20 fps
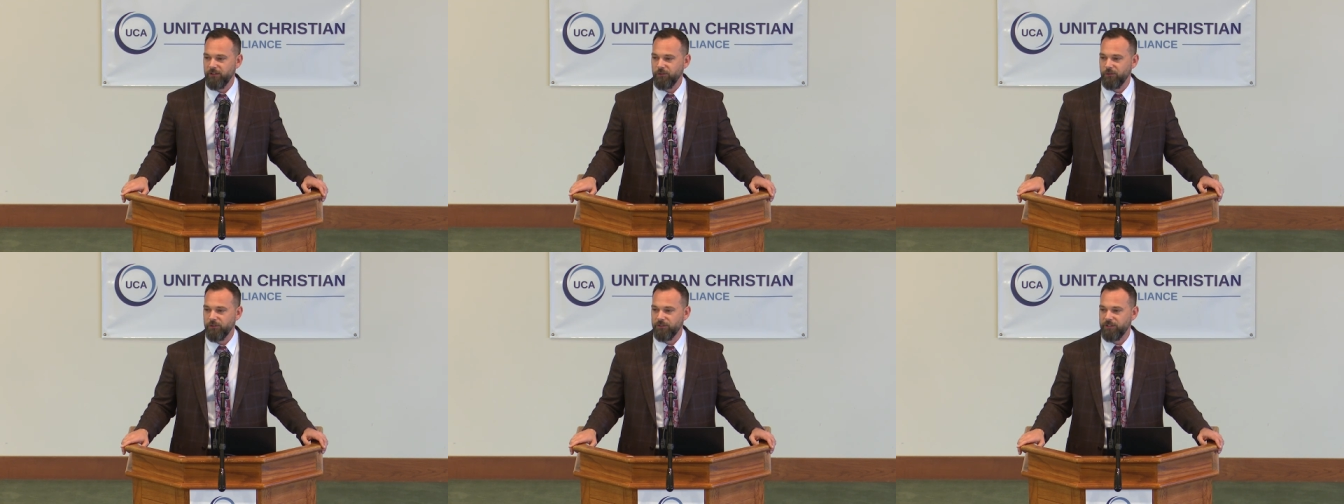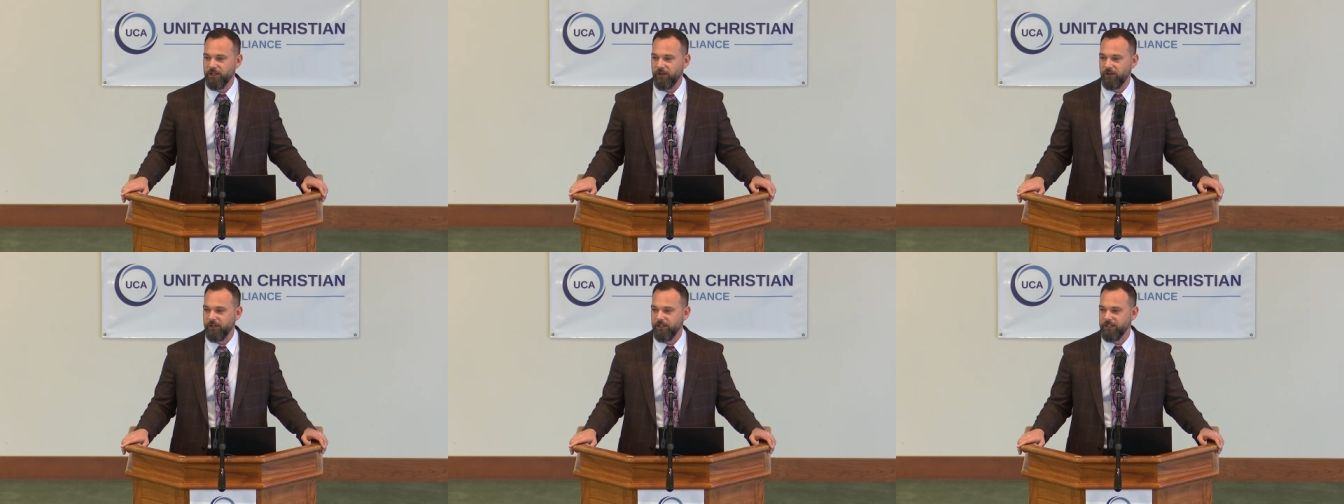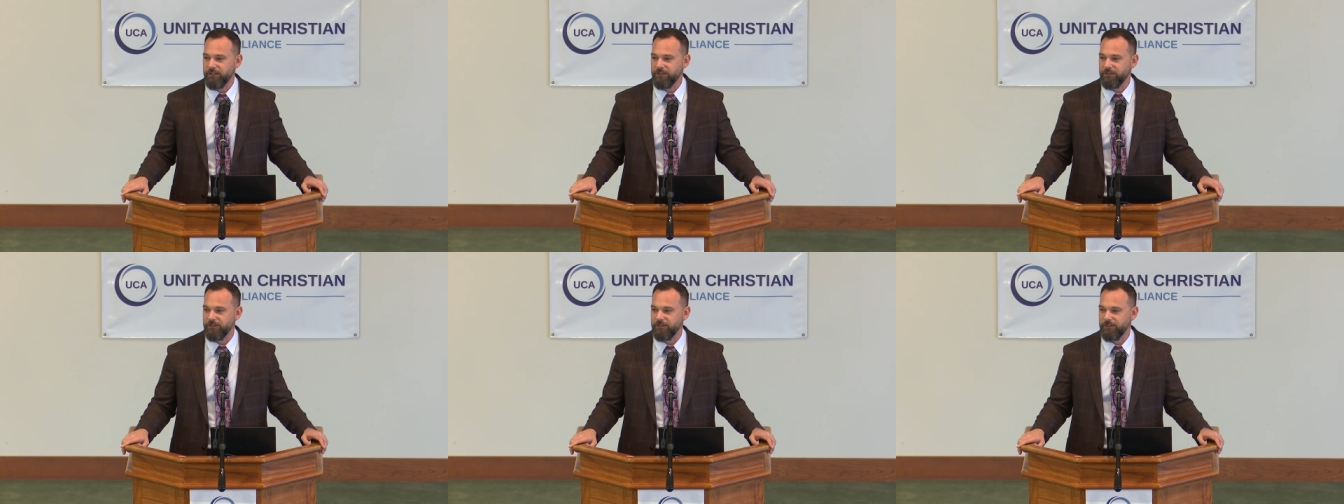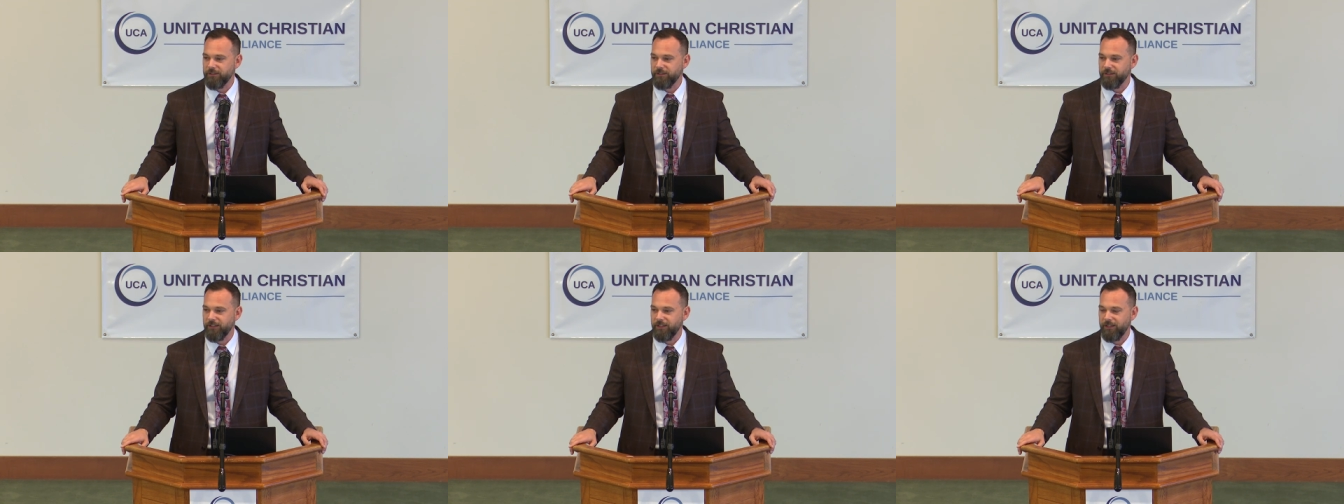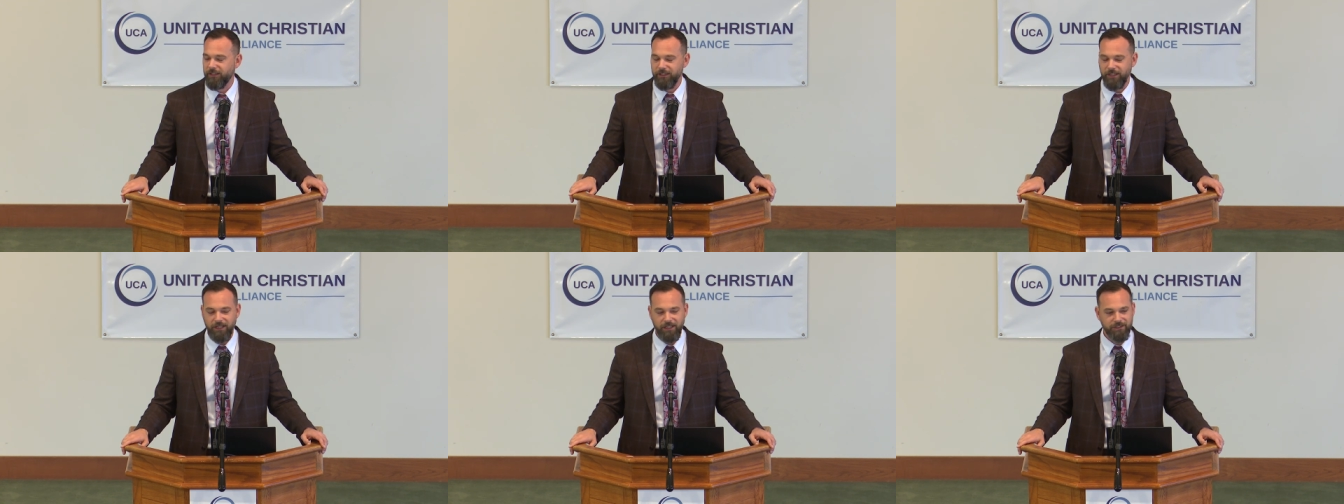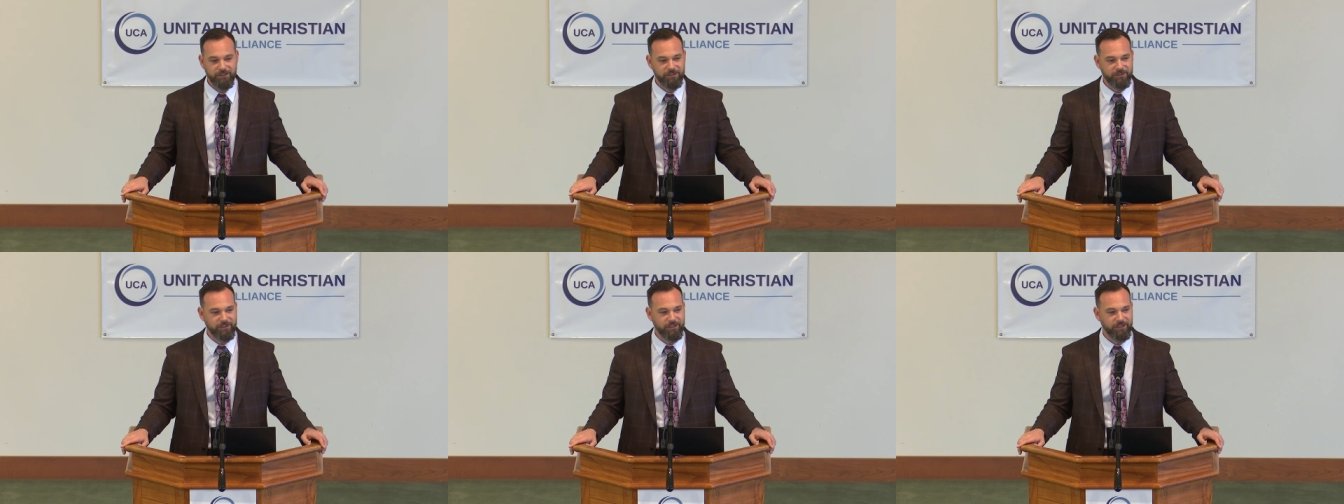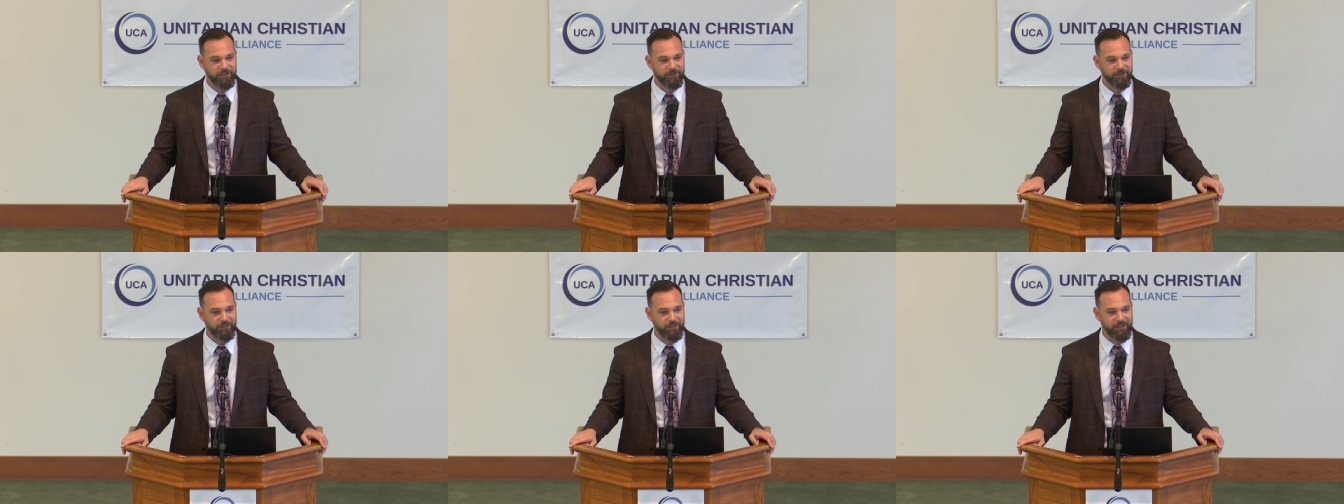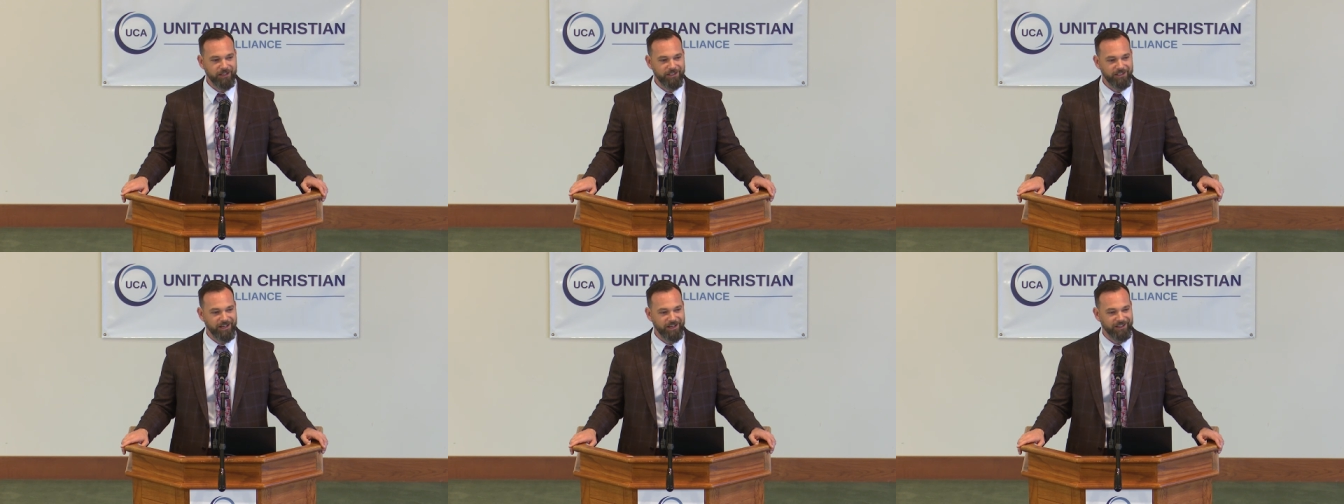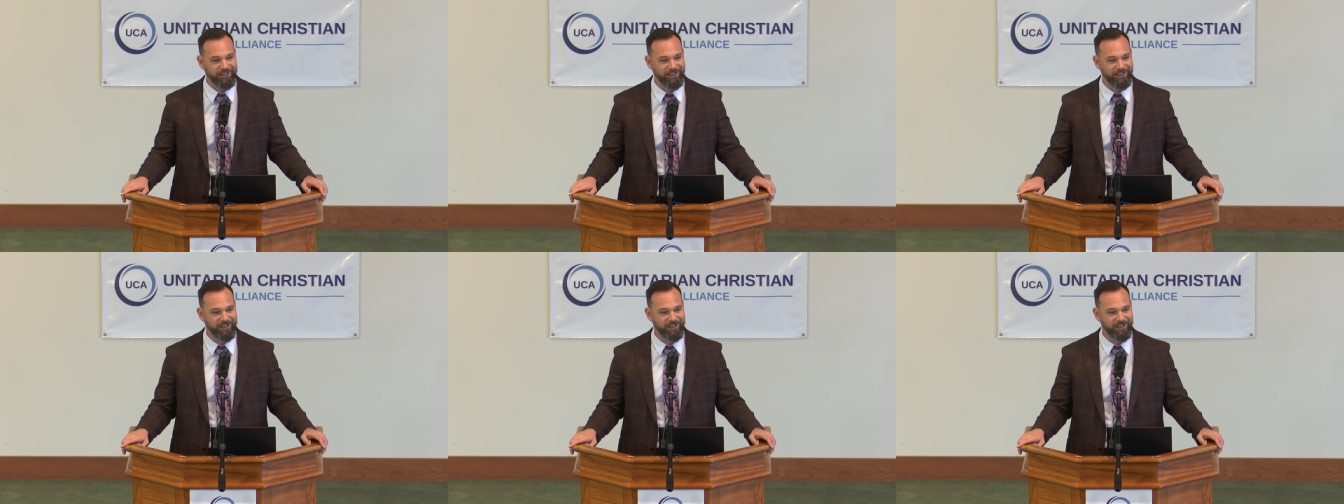Unitarians against these,